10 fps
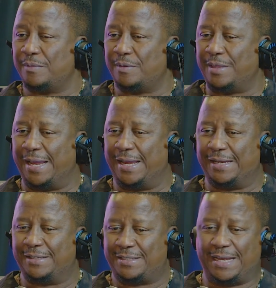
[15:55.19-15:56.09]

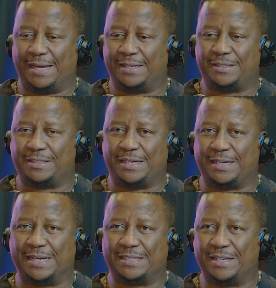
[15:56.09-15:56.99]
they said
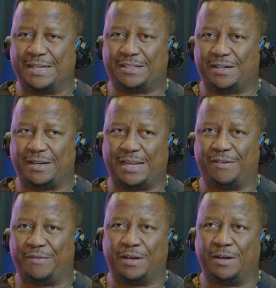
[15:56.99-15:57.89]
she doesn't necessarily
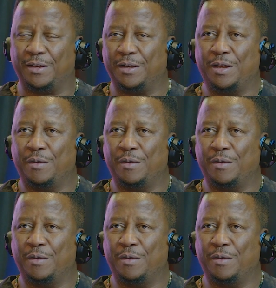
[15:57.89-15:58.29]
have a